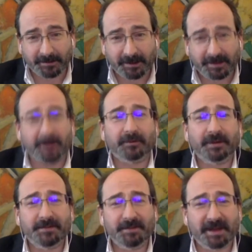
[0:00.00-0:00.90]
Now,
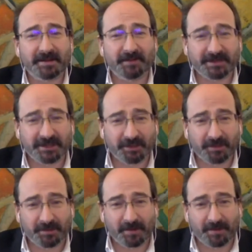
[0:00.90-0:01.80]
let me begin by telling you a
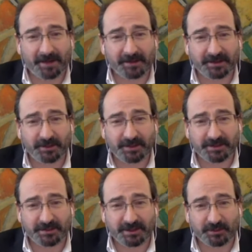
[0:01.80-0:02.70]
bit about the twenty
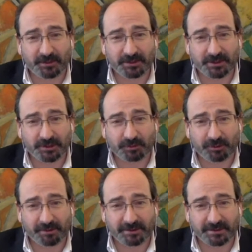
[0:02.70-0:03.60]
twenty-one Social
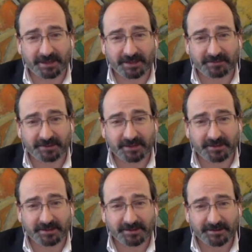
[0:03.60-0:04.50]
Progress Index results.